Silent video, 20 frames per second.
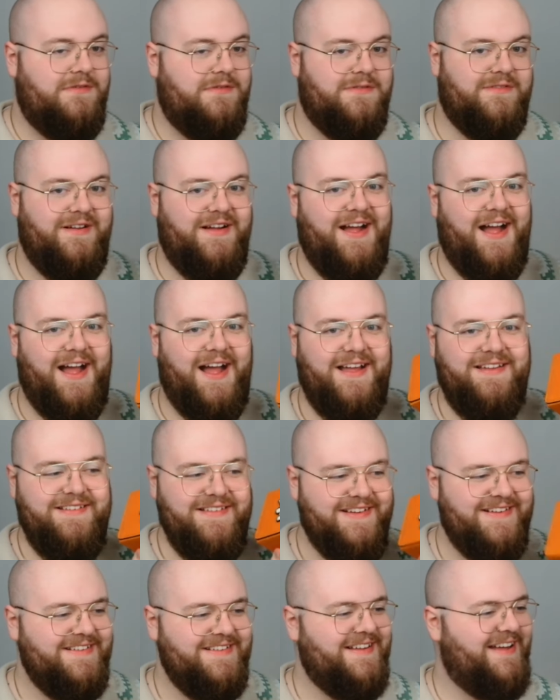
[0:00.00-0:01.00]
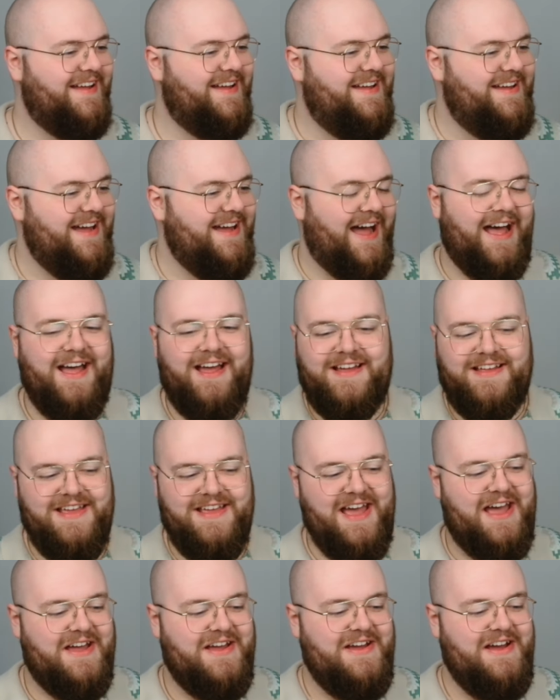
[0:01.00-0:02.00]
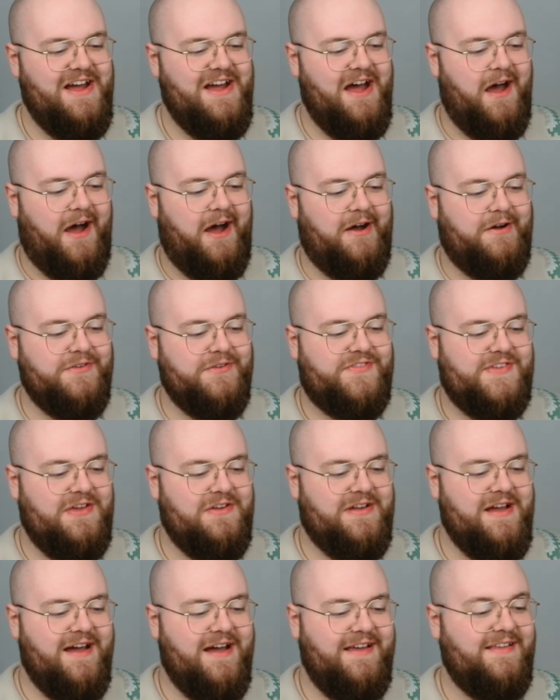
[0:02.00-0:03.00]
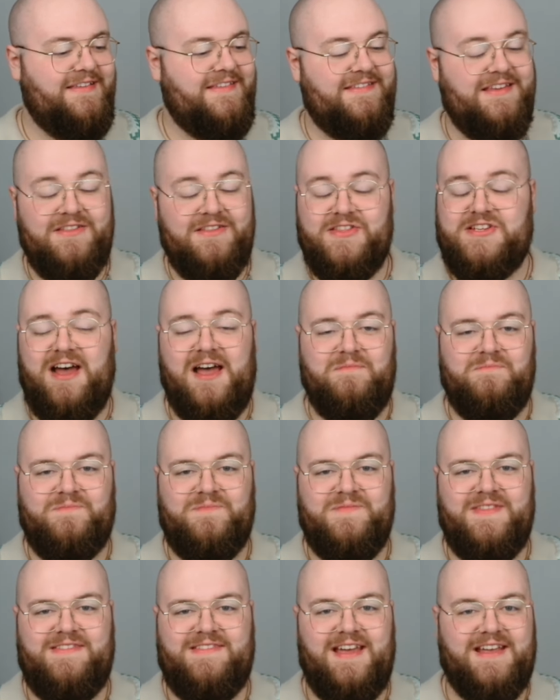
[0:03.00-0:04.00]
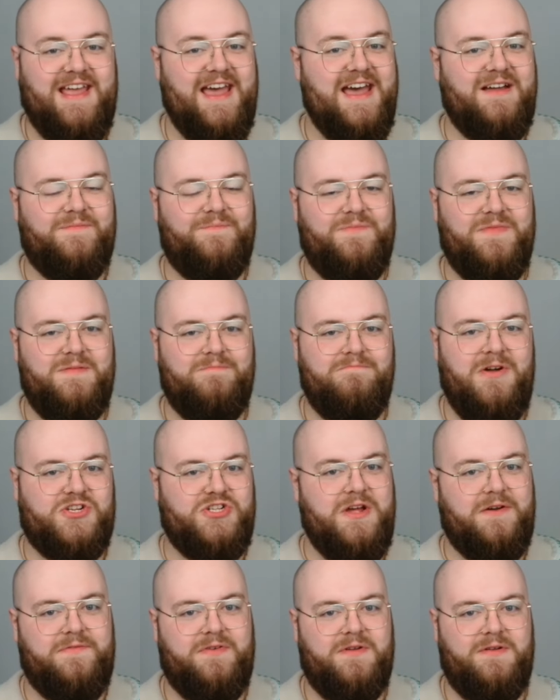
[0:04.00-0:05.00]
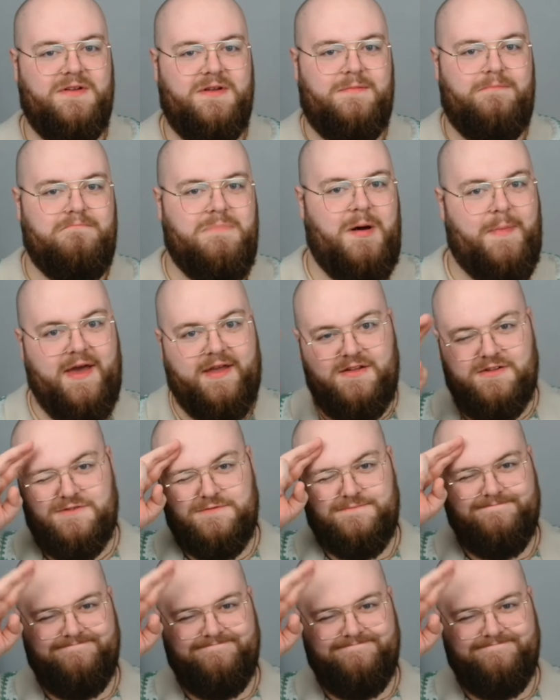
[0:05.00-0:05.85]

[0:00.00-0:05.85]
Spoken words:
Yeah, I'll see you guys another time. Take care. Much love. Bye-bye.